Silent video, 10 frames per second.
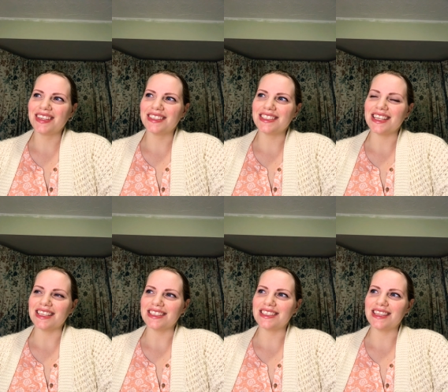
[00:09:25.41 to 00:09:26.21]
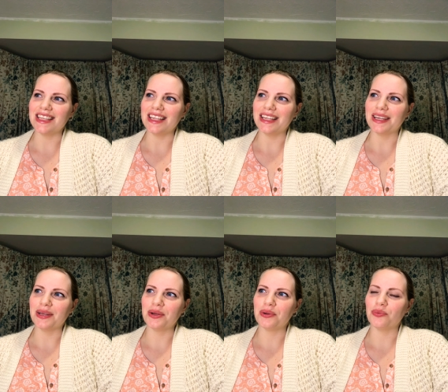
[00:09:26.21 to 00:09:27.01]
says the
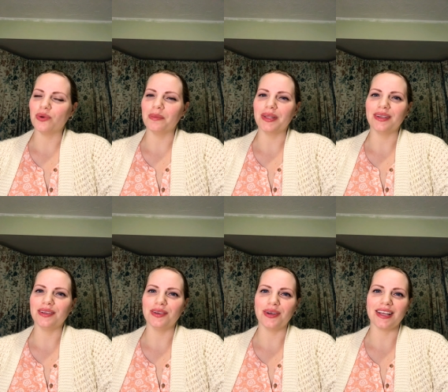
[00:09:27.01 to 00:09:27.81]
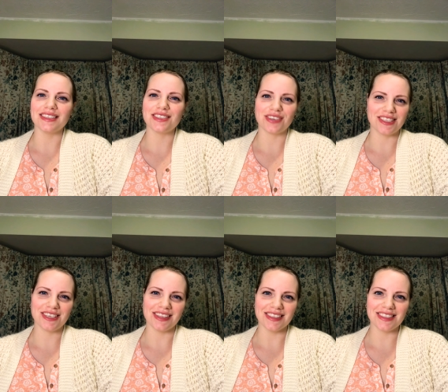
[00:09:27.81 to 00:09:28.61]
woman who has
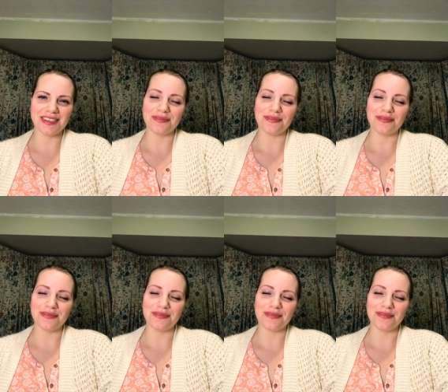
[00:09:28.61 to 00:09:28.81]
stretched this